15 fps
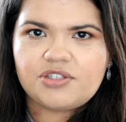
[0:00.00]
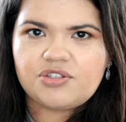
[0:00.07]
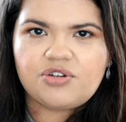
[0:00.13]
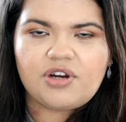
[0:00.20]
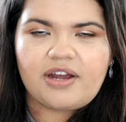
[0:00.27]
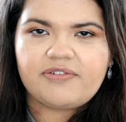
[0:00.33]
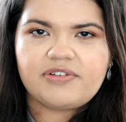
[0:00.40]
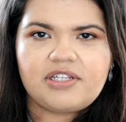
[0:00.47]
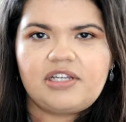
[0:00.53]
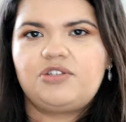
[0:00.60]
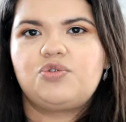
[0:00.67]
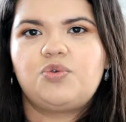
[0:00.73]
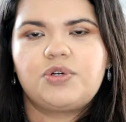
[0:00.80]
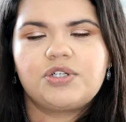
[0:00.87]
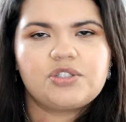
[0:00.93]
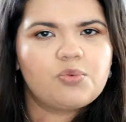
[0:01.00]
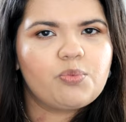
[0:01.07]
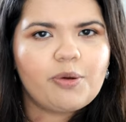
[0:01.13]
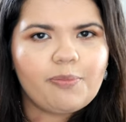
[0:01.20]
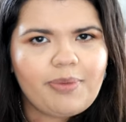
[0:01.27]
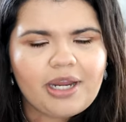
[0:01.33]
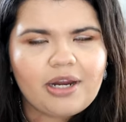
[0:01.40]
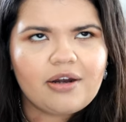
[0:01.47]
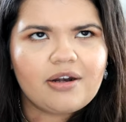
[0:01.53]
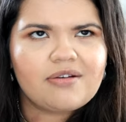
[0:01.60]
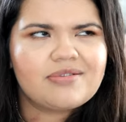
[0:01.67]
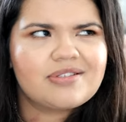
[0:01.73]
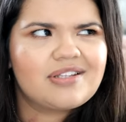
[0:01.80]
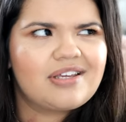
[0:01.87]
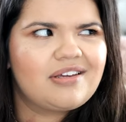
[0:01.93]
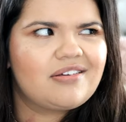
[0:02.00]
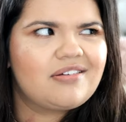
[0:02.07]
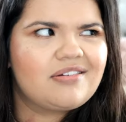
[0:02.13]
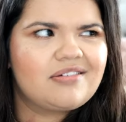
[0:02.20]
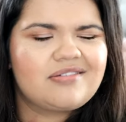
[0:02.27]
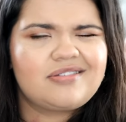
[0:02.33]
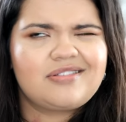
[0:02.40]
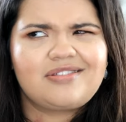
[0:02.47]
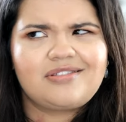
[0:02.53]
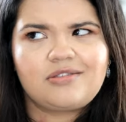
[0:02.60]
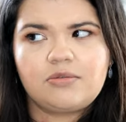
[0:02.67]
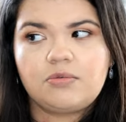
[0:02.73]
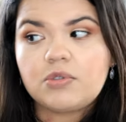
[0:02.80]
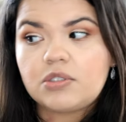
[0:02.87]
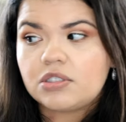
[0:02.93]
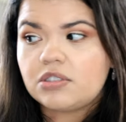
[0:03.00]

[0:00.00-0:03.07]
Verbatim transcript: just gravitate towards the one pair and I was like, oh, so